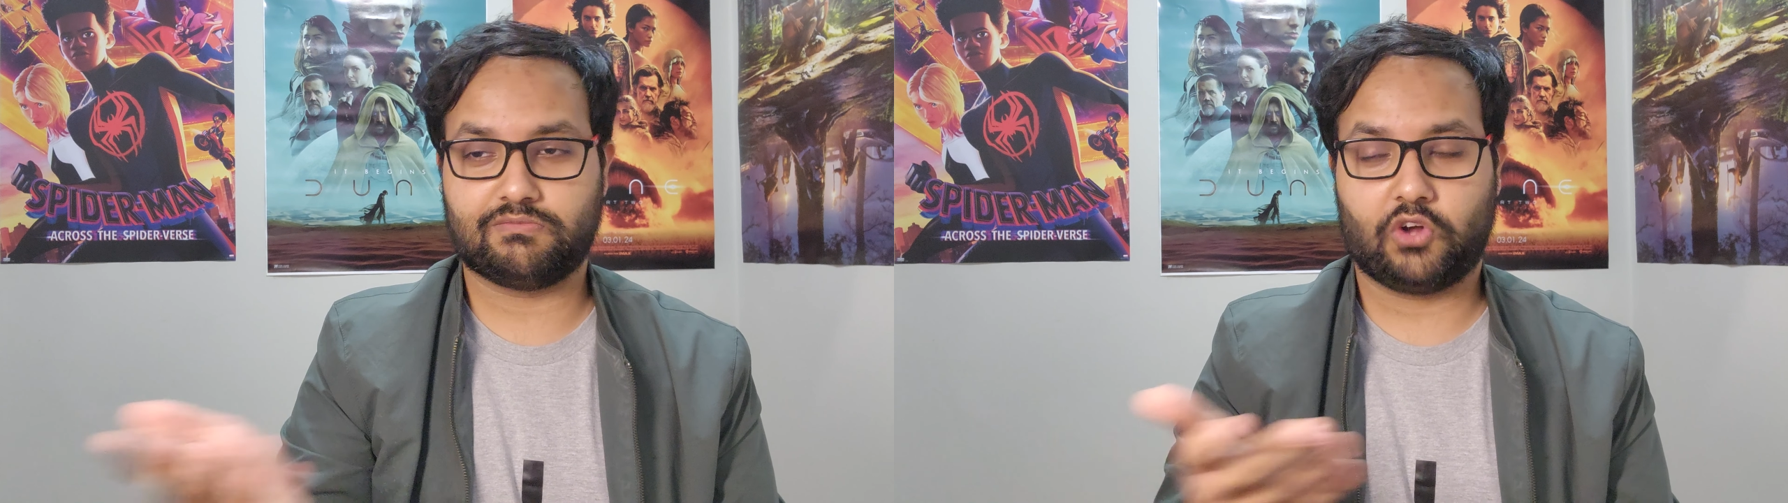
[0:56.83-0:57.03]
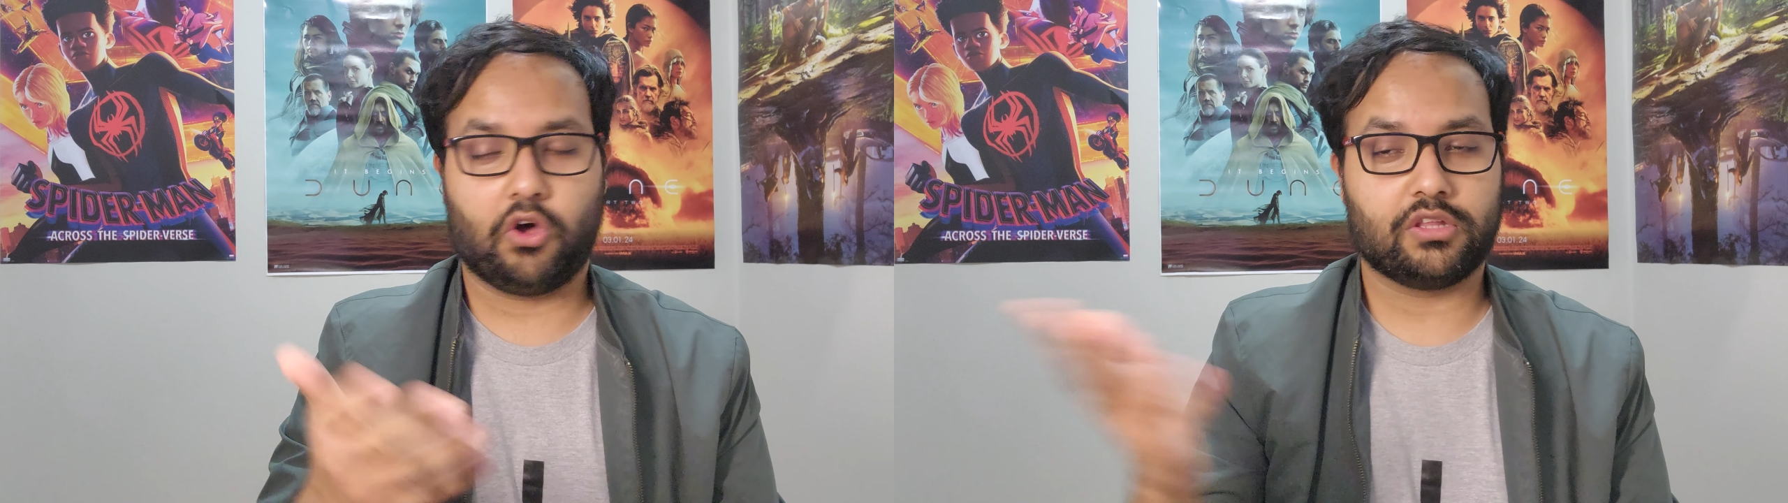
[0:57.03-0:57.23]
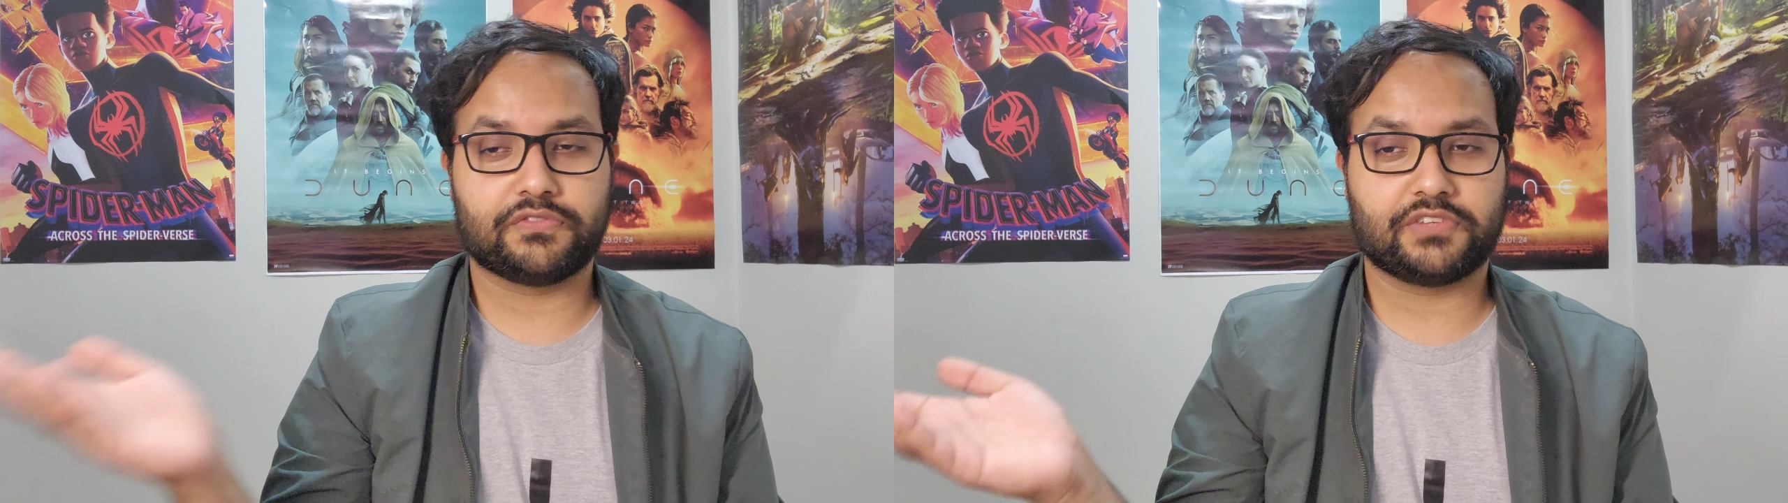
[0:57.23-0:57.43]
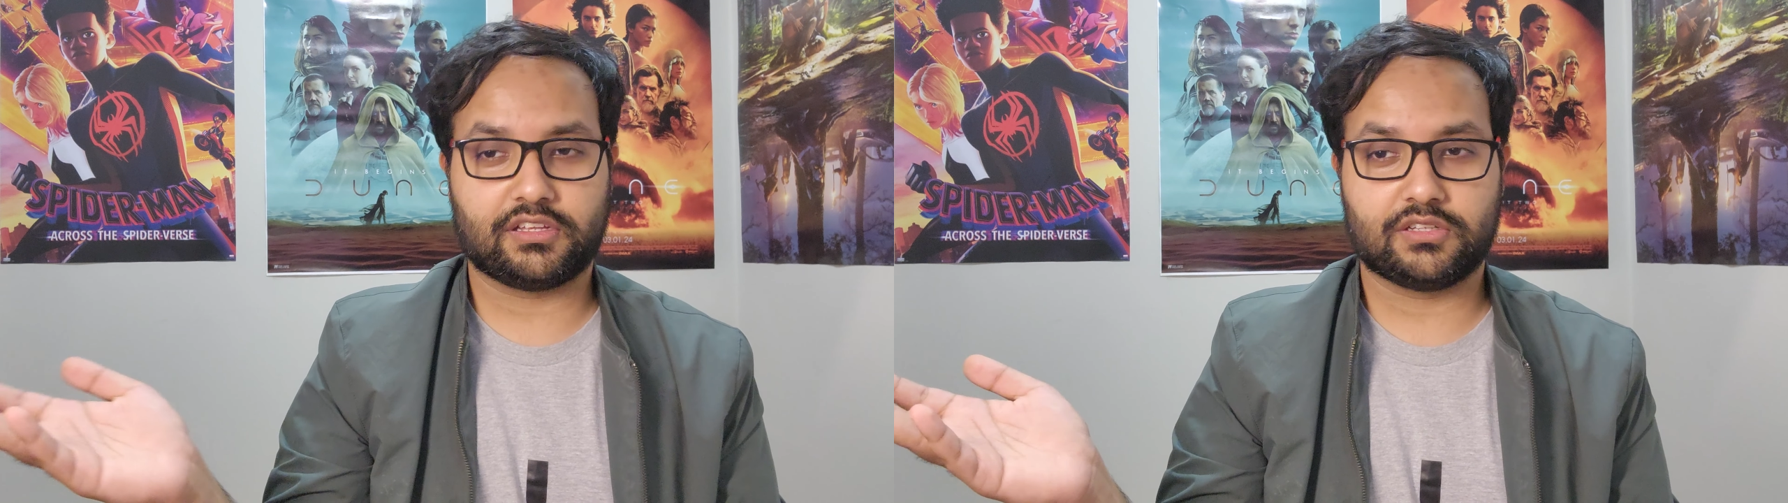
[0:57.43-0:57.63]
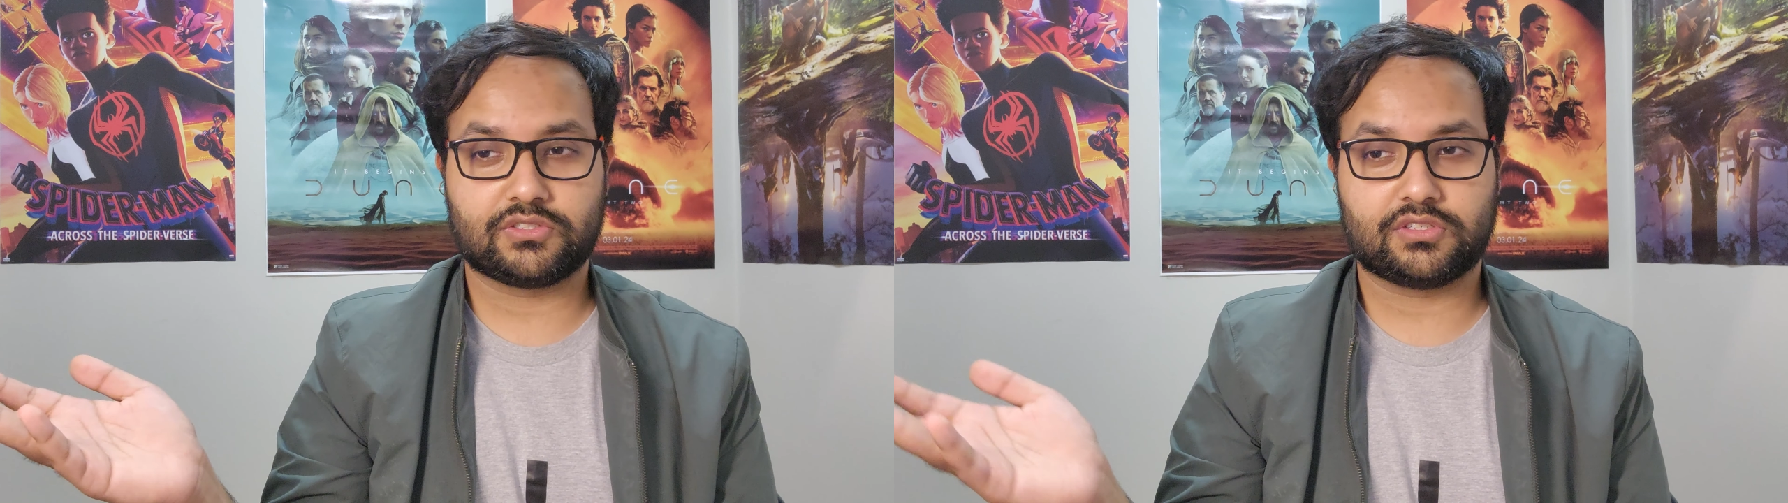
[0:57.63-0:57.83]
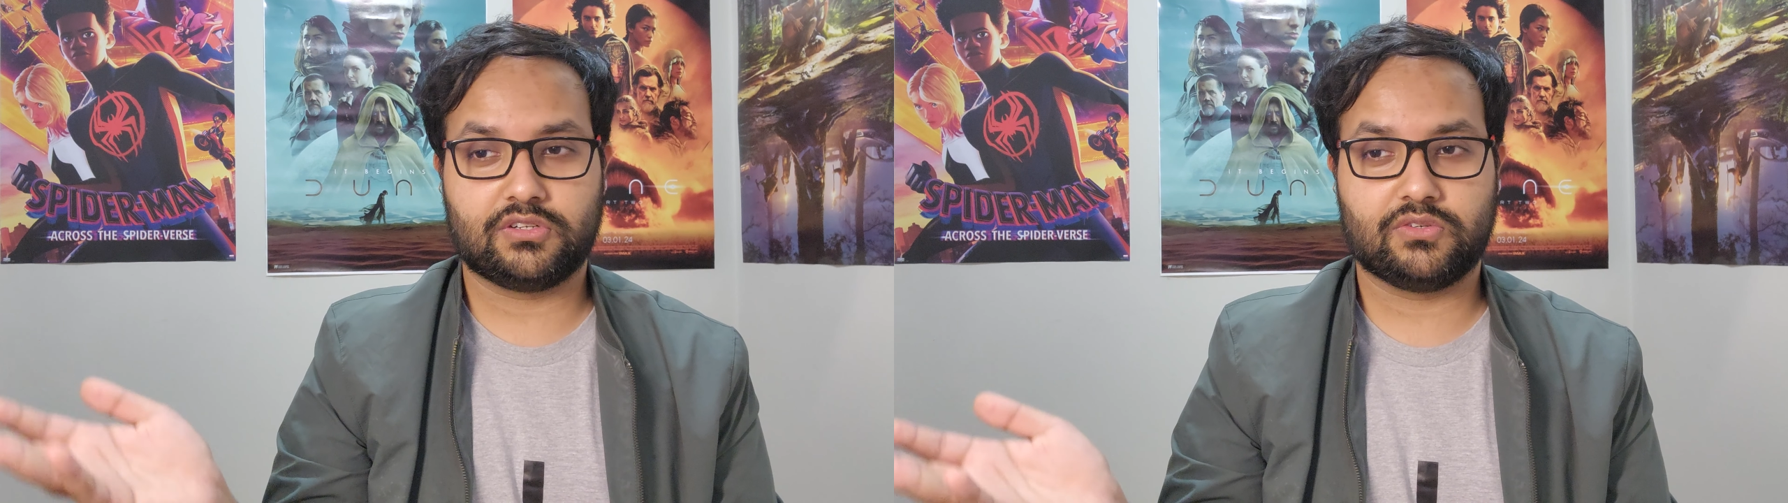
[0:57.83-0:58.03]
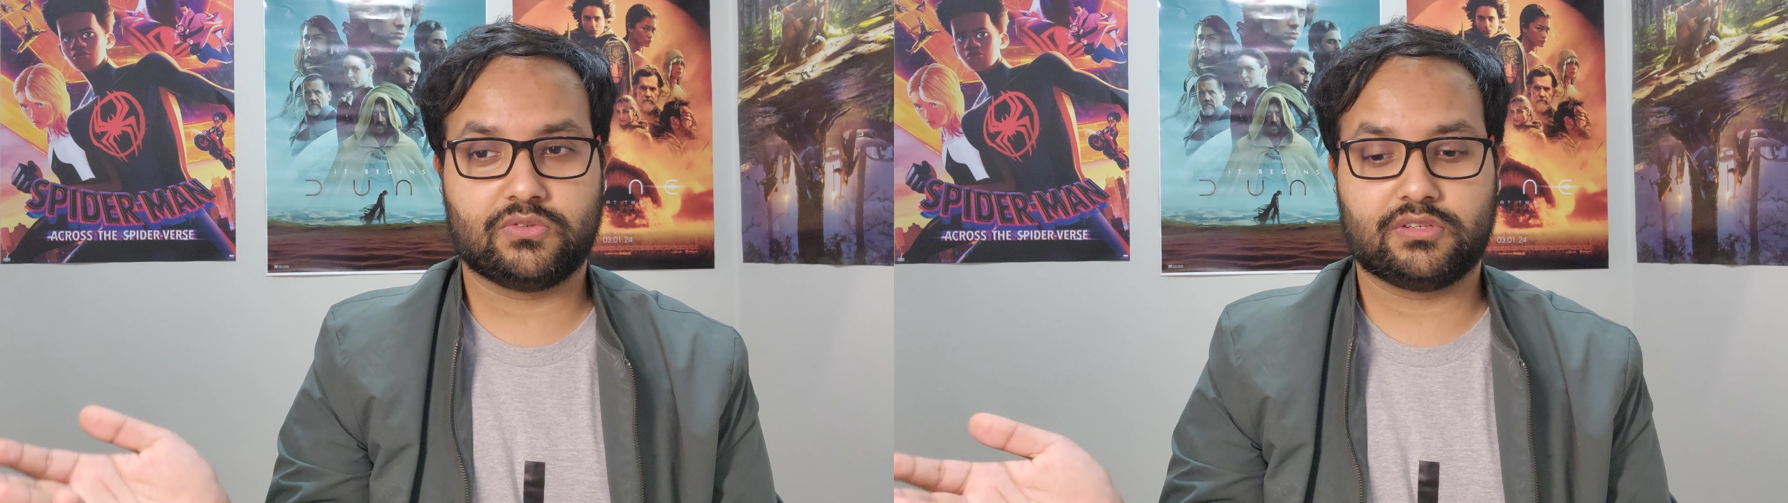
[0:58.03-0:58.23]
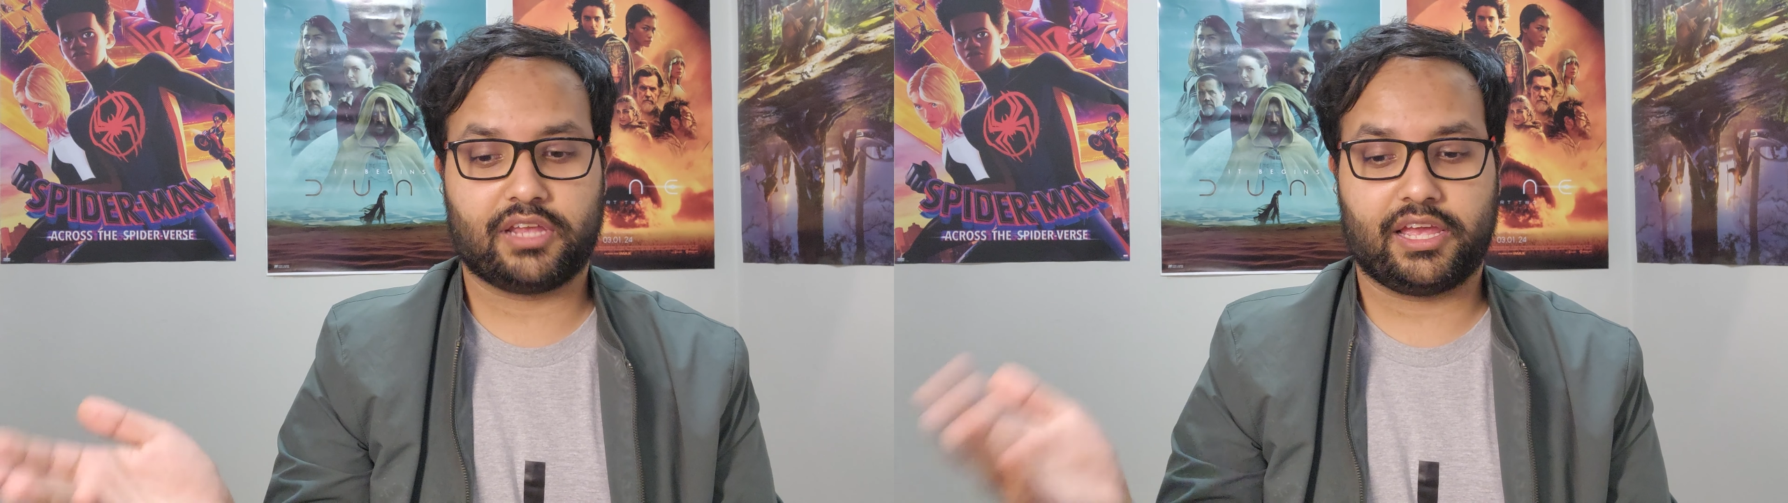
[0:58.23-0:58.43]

all of Yellowstone